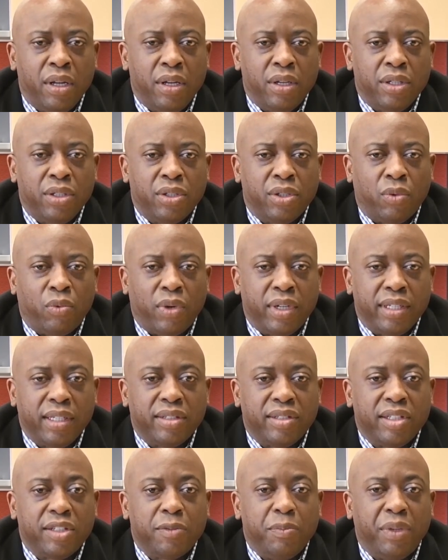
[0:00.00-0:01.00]
So what
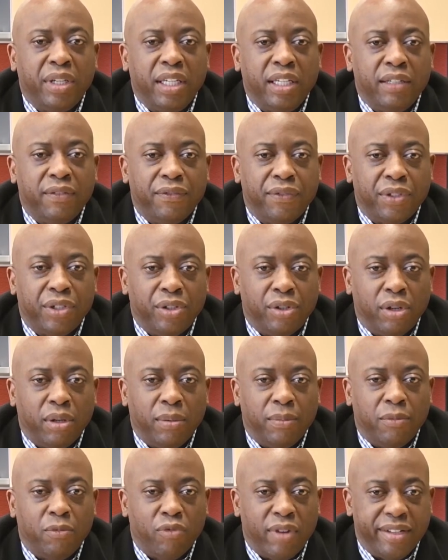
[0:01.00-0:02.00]
does this mean for
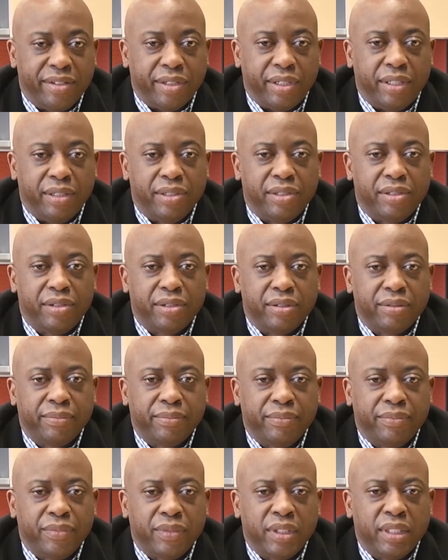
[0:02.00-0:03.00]
Durham residents?
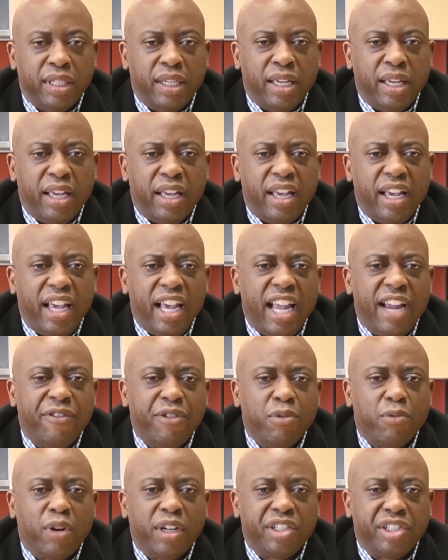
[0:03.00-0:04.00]

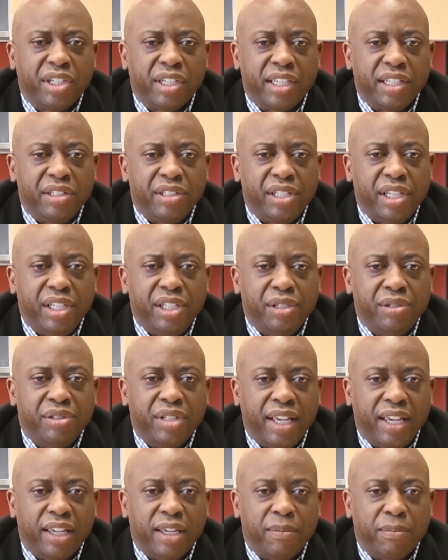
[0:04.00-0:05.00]
Everyone should continue
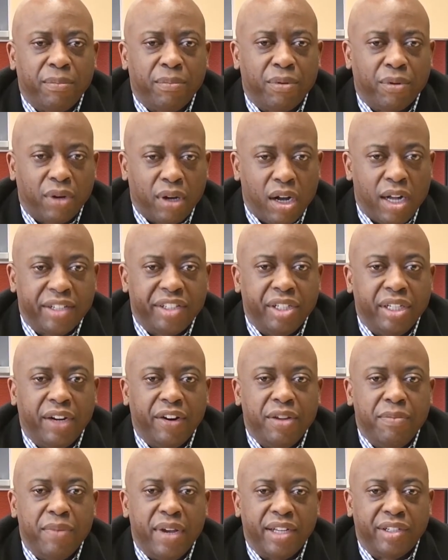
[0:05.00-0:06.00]
taking
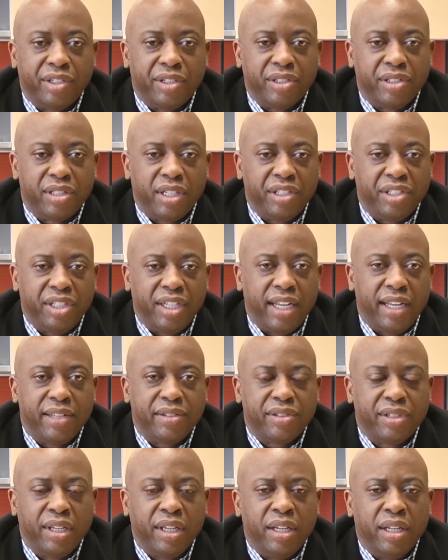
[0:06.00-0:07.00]
precautionary measures such
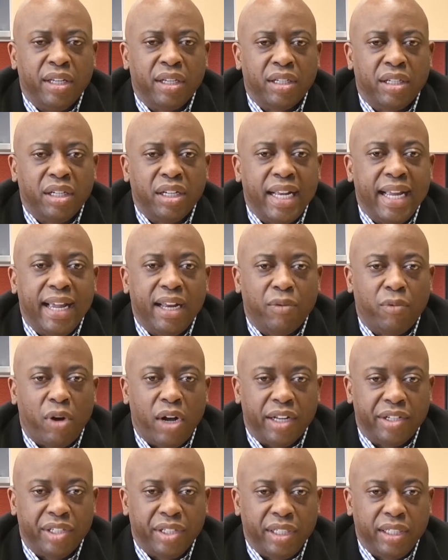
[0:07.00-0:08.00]
as good hand
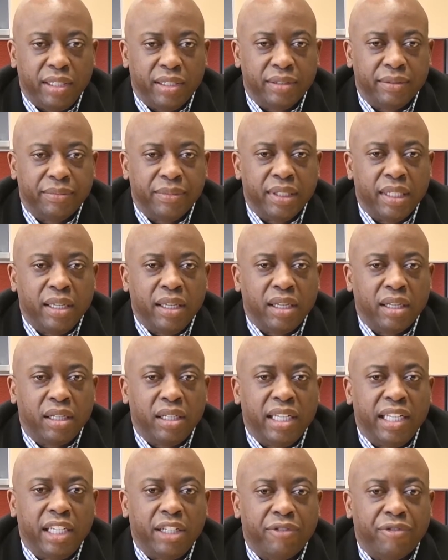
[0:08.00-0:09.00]
washing,
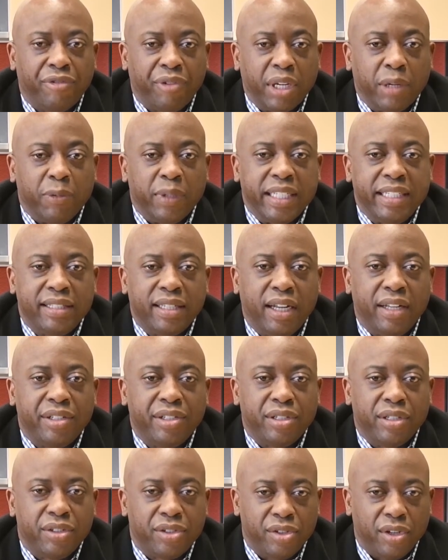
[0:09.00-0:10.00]
cleaning frequently
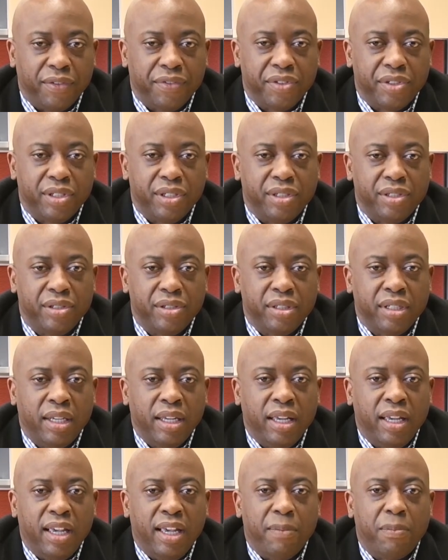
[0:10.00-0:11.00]
touched surfaces,
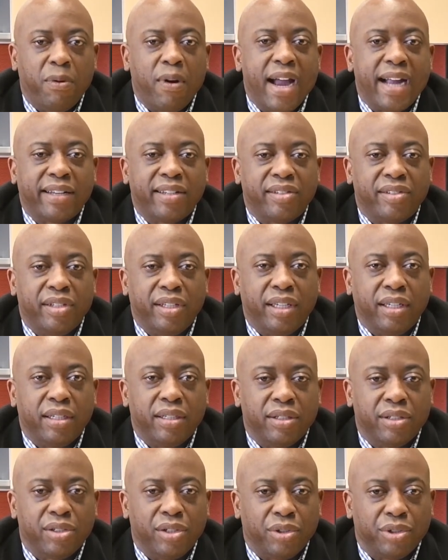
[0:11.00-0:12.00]
and practicing
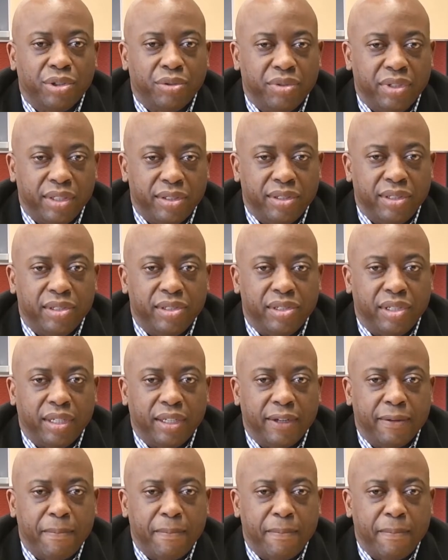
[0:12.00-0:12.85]
social distancing.